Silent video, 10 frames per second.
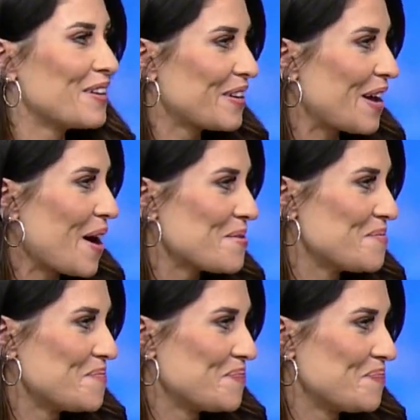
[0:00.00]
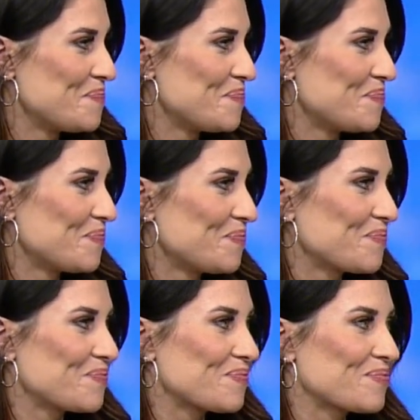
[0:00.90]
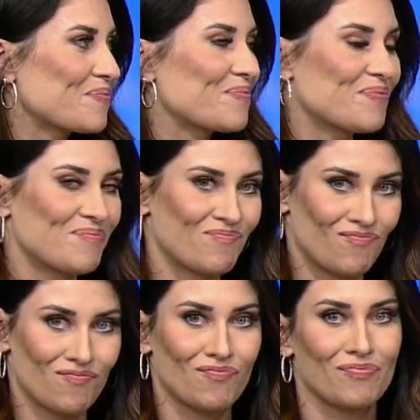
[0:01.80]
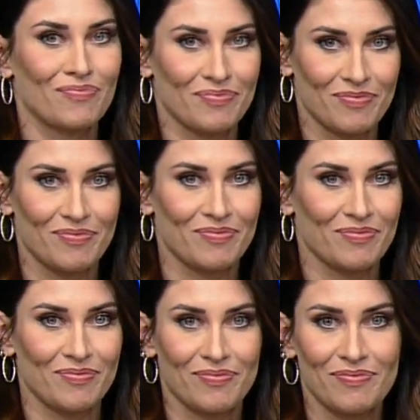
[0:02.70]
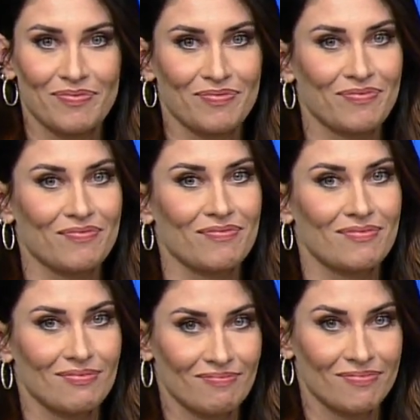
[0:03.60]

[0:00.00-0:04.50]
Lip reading: [no speech]